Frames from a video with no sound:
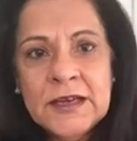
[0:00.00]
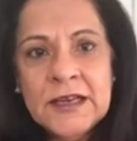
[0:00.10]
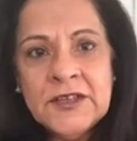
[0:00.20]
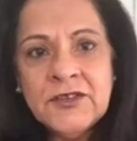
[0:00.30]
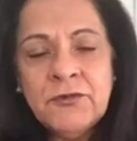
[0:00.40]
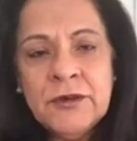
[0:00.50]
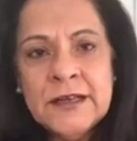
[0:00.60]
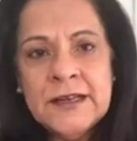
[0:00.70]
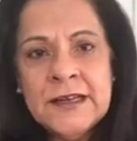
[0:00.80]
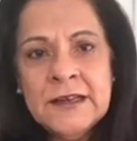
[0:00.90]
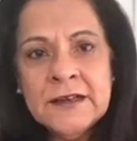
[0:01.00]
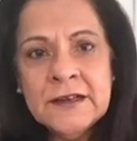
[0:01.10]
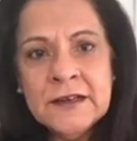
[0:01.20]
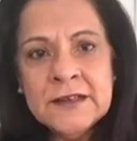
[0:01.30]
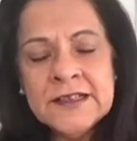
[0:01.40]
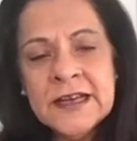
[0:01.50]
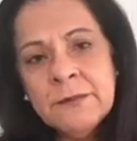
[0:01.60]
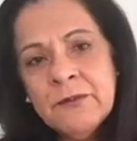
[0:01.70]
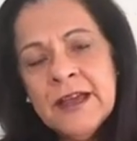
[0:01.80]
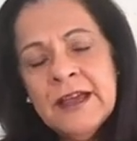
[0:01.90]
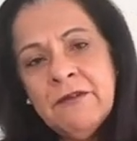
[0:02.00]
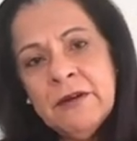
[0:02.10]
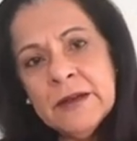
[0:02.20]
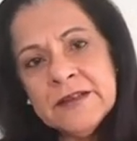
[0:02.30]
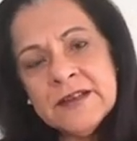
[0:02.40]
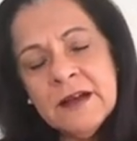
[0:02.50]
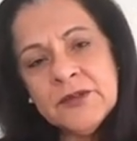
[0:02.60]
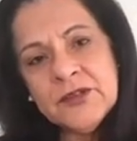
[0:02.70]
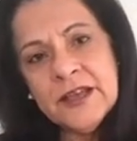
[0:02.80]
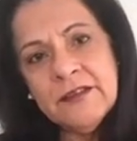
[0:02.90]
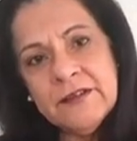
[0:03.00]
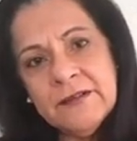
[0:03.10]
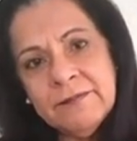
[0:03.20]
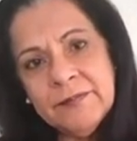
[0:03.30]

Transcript: it's really a time where everyone's come together.